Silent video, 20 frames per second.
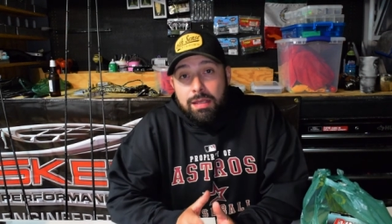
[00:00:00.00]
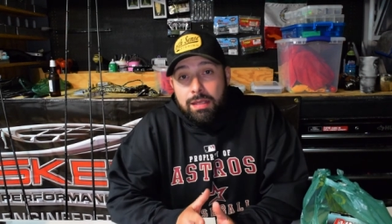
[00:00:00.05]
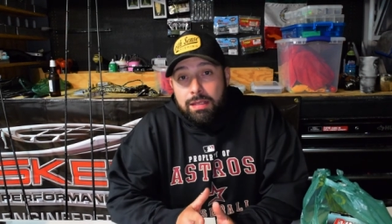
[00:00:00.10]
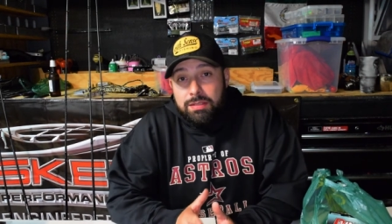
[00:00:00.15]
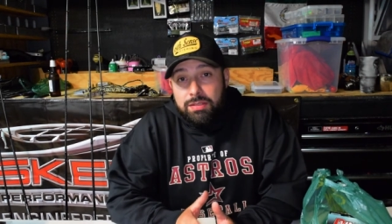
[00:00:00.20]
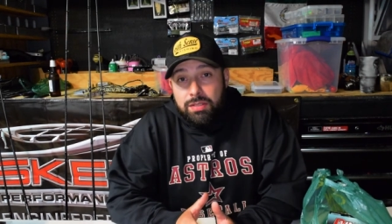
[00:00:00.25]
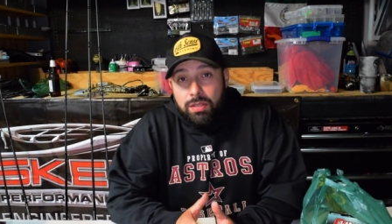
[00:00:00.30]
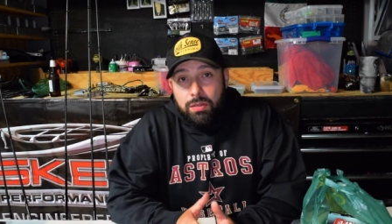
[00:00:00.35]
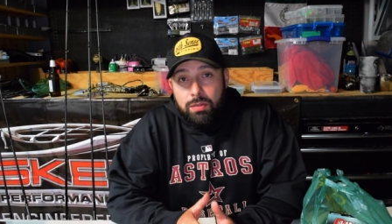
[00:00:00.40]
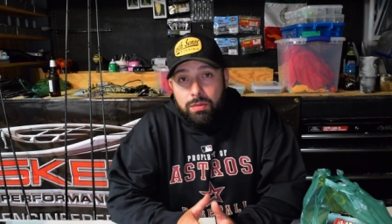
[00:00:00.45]

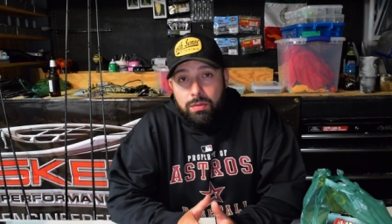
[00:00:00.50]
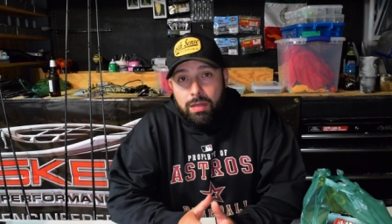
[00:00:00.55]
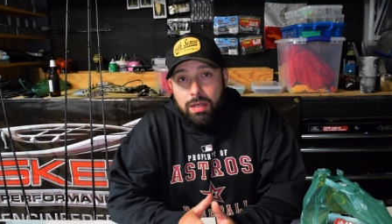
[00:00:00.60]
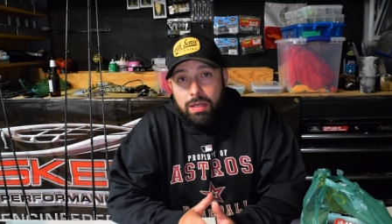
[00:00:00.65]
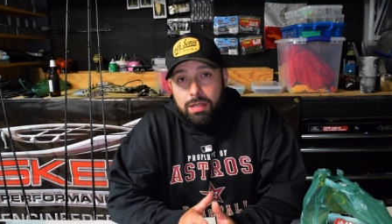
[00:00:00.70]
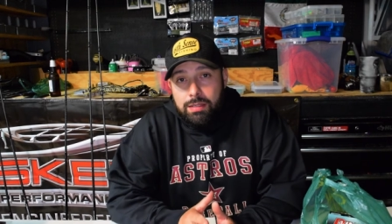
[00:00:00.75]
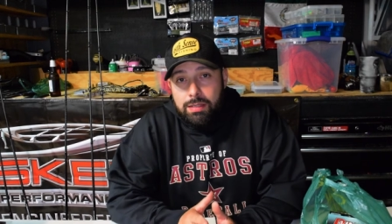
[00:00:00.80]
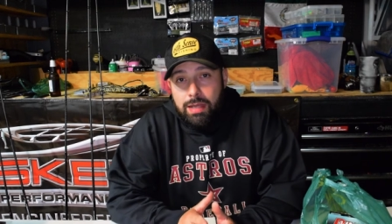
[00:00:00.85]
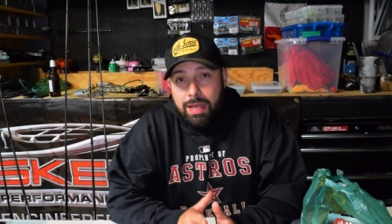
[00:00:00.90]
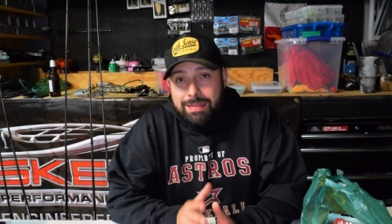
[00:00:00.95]
So
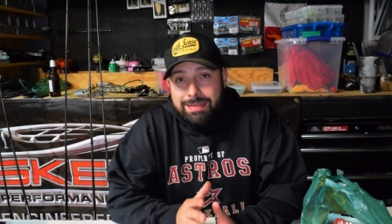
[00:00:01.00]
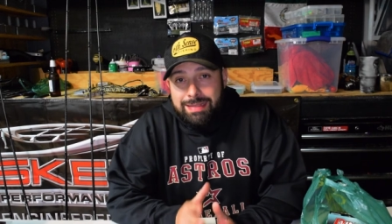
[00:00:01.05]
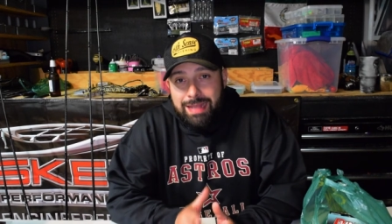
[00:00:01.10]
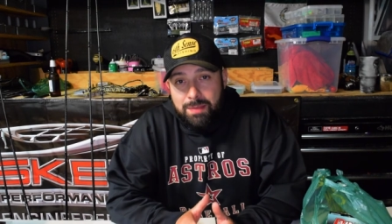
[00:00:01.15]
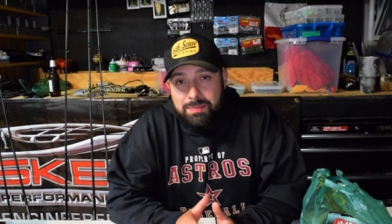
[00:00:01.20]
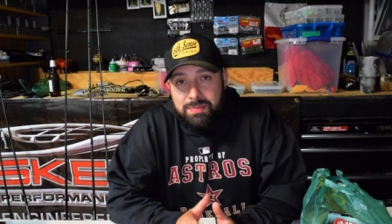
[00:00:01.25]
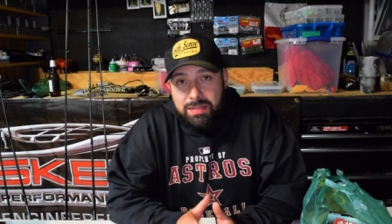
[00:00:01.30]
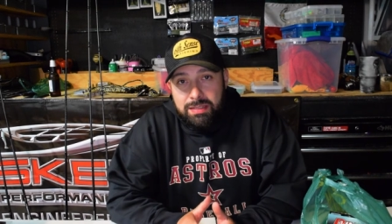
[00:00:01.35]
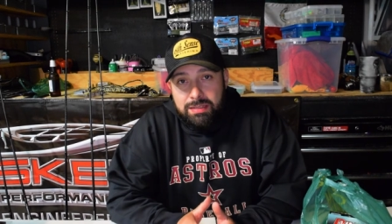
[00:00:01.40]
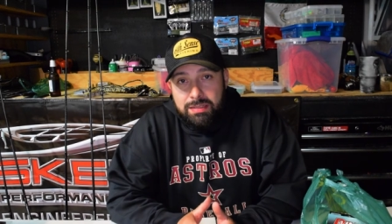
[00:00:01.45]
uh, I
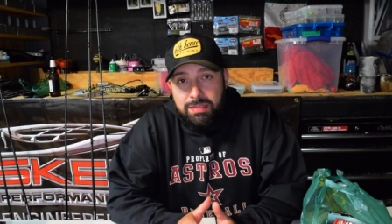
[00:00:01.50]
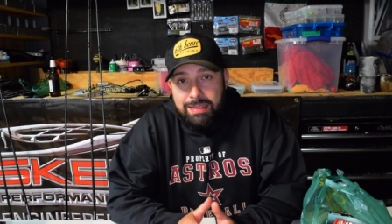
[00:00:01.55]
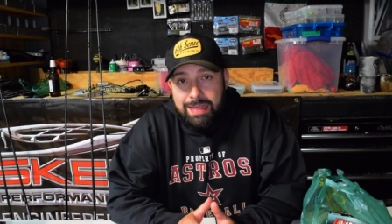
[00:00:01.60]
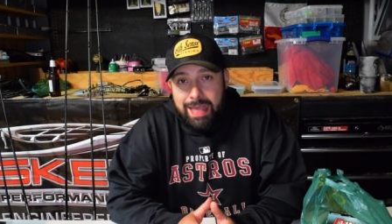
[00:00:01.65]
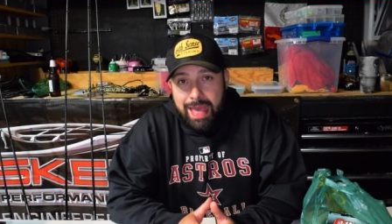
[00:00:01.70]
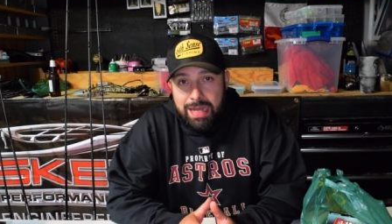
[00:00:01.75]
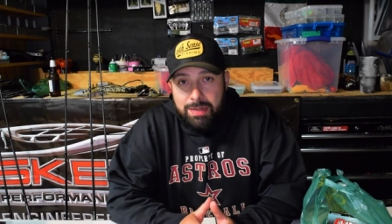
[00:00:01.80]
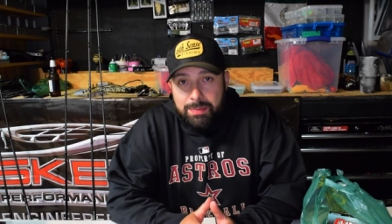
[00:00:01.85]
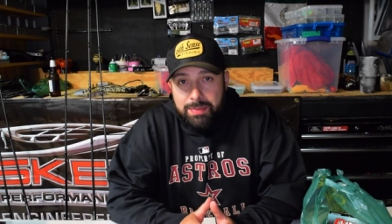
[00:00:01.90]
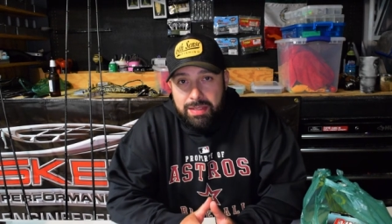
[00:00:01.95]
stopped into
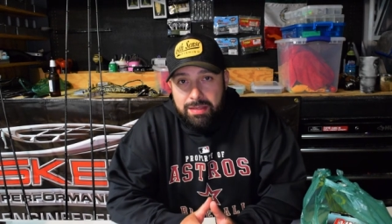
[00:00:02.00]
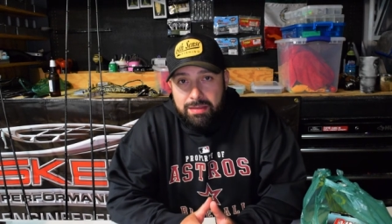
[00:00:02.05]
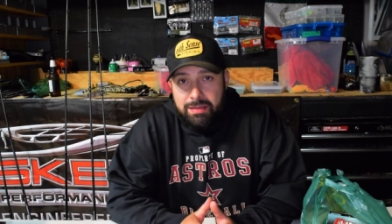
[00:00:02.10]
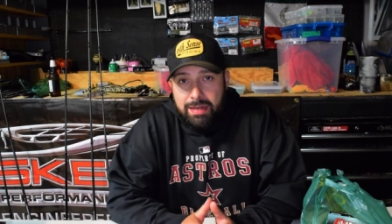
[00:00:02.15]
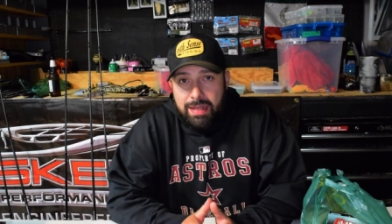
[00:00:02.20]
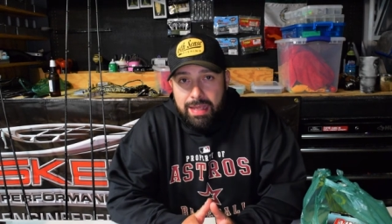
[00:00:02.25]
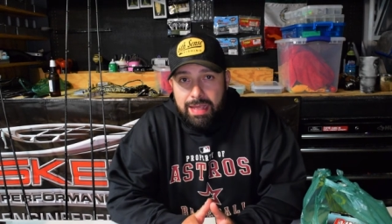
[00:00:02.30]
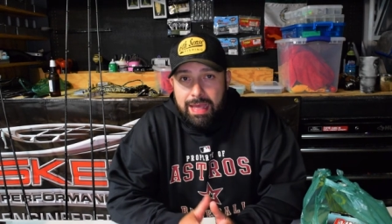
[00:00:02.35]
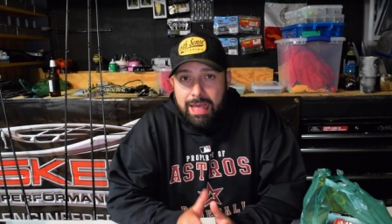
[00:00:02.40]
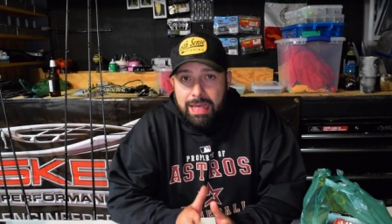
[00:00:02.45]
Academy the other
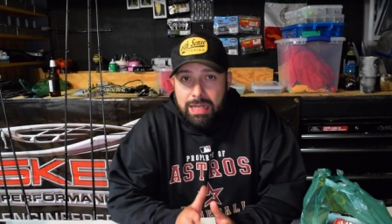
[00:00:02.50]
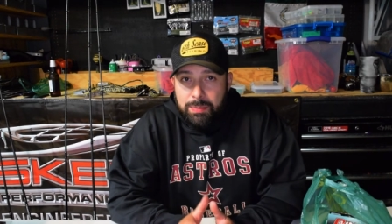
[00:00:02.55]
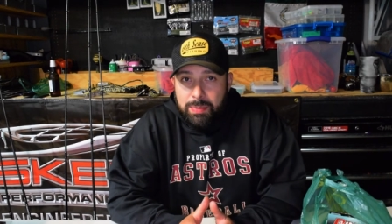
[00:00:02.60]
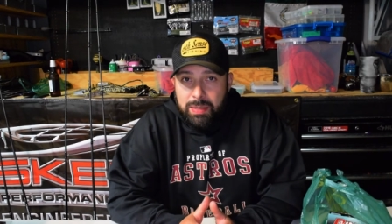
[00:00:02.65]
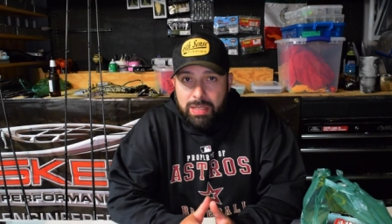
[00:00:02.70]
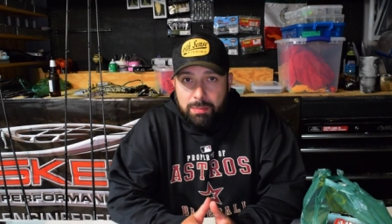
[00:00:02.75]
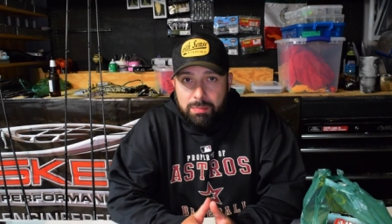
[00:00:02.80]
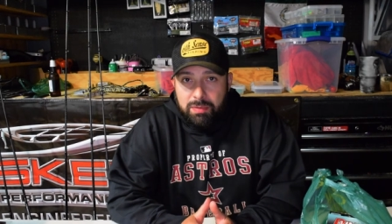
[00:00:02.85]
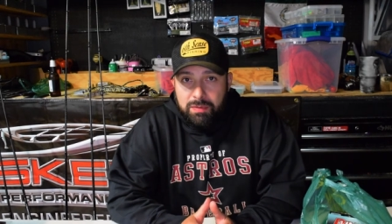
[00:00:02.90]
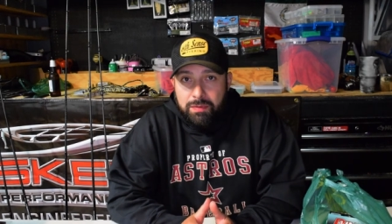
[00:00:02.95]
day. I had to
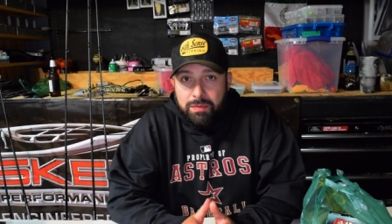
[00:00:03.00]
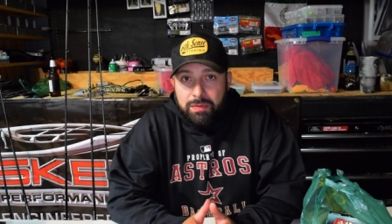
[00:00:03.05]
pick up a few